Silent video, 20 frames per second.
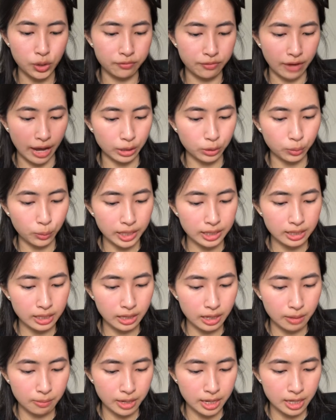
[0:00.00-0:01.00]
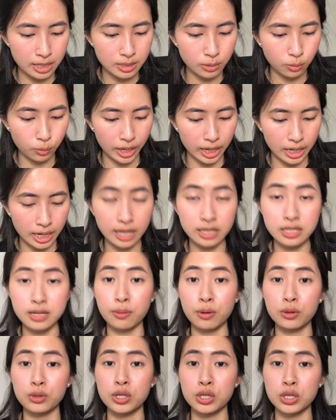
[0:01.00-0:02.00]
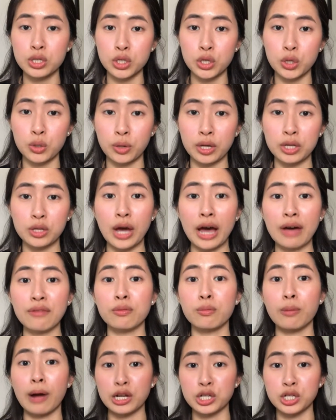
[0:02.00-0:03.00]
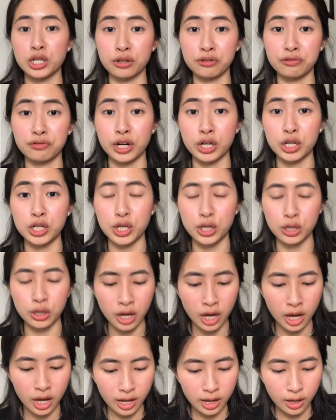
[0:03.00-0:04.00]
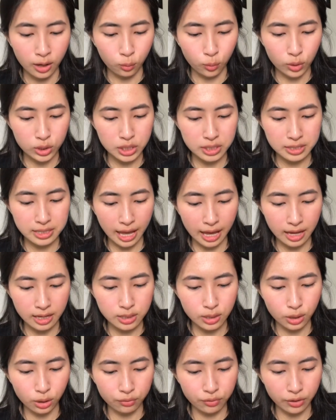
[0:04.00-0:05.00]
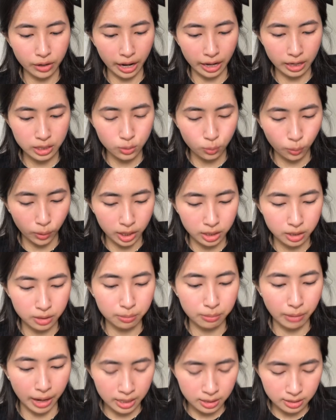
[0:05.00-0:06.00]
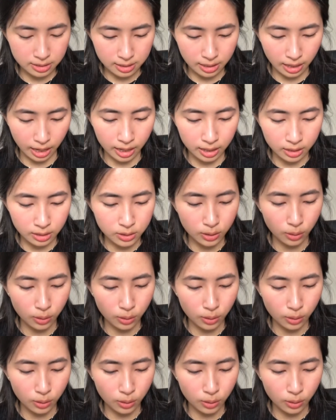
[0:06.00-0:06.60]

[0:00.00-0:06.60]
evaluate the limit when x approaches 2 and you have a rational function, which is x over x squared minus 9.